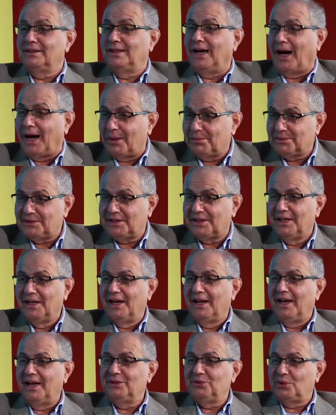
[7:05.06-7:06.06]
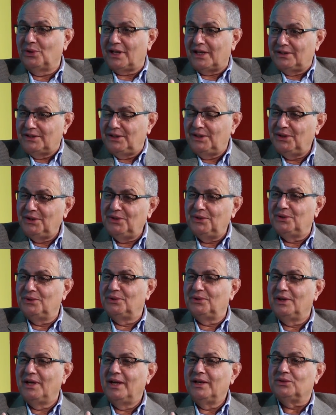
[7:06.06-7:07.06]
adapt and to
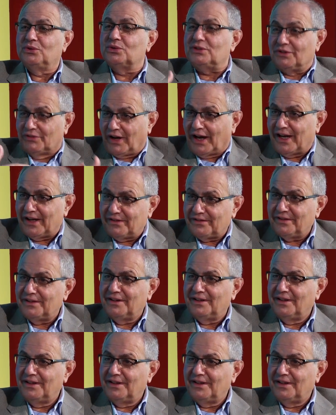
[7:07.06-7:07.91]
continue to survive.